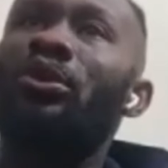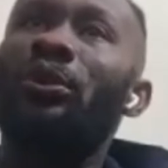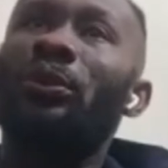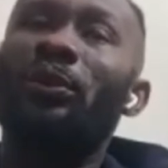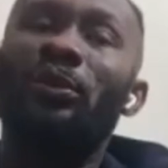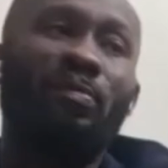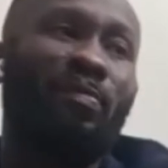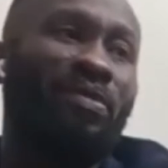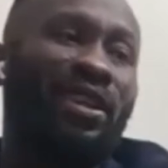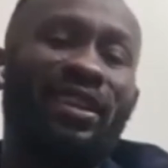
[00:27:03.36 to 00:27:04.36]

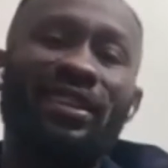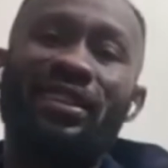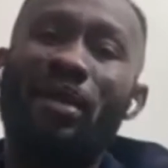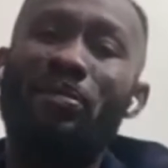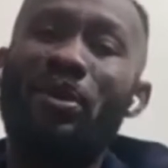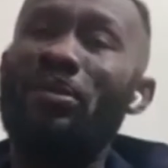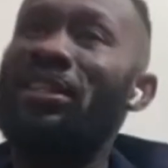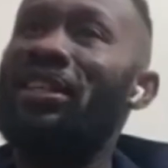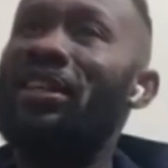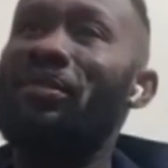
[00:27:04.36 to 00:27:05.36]
to start
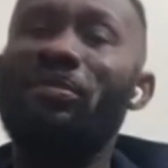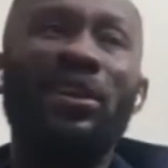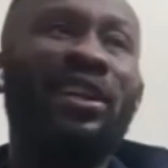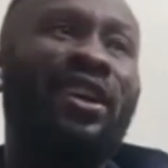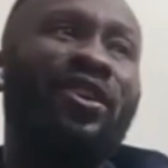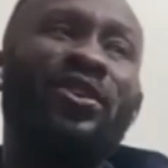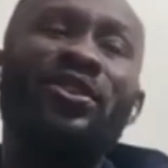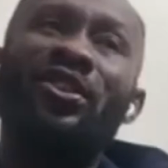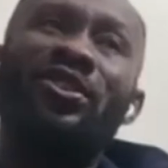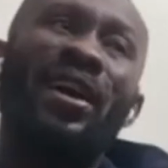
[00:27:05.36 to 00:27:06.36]
promising money and all
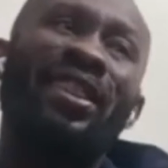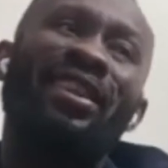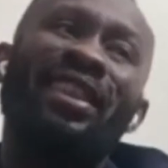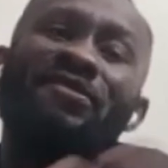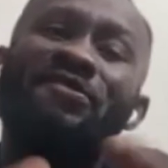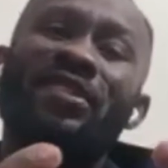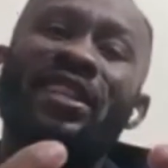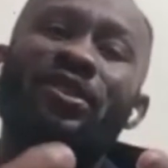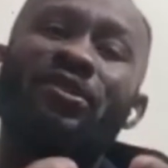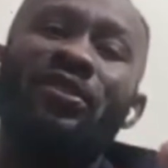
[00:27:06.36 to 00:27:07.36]
those stuff. So I think that
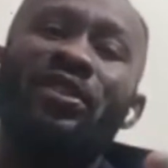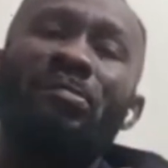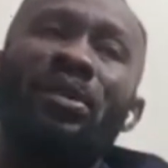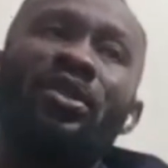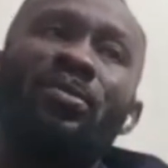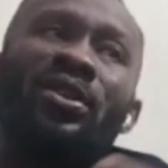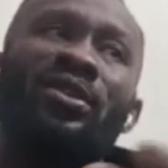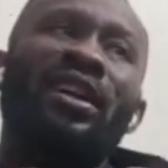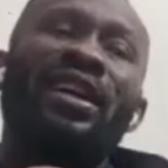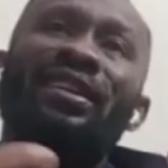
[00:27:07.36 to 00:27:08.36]
little 15 minutes was